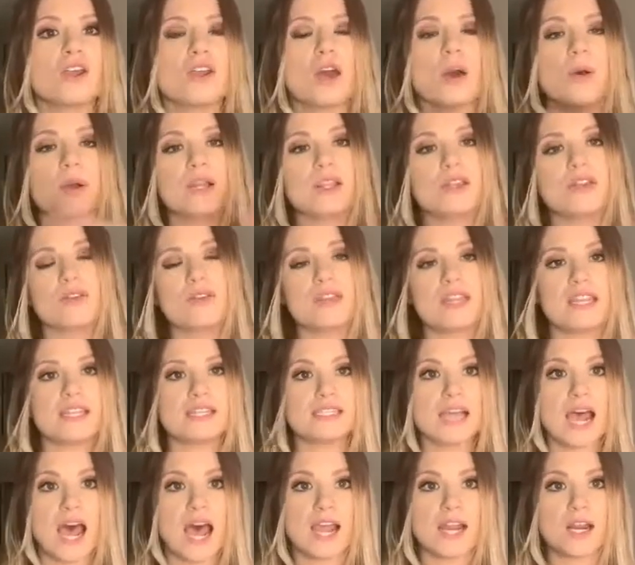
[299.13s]
going through the
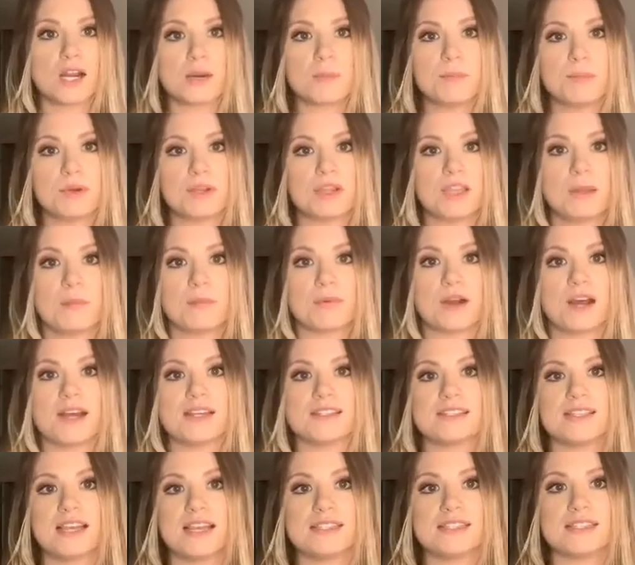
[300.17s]
entire booking
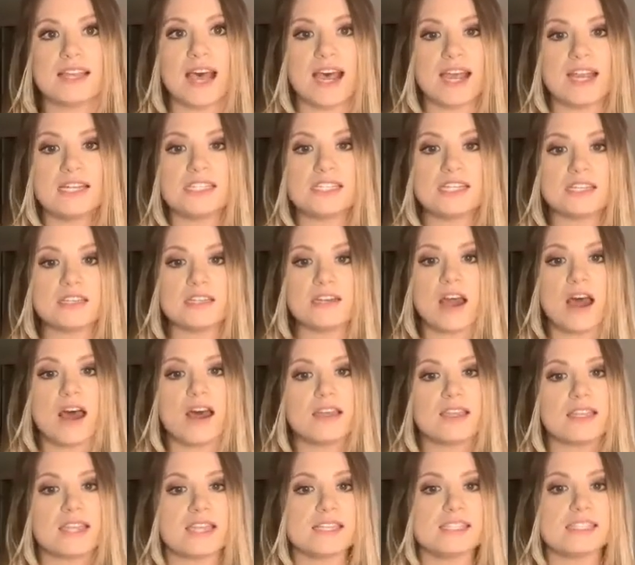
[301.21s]
process, I did
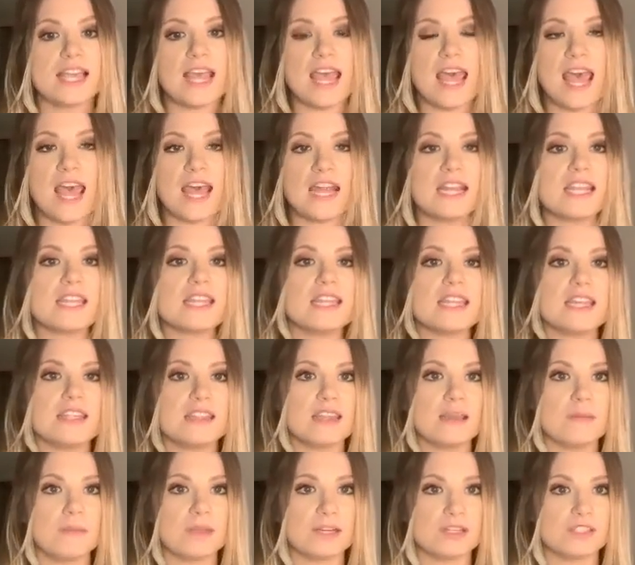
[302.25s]
not get to anything
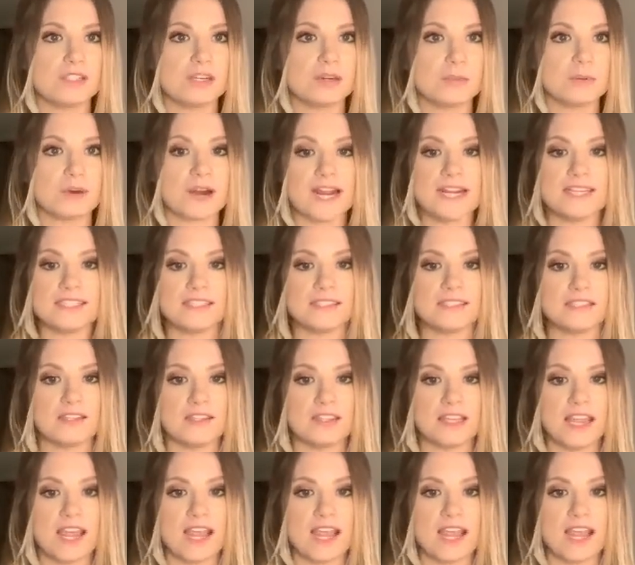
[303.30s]
that mentioned price until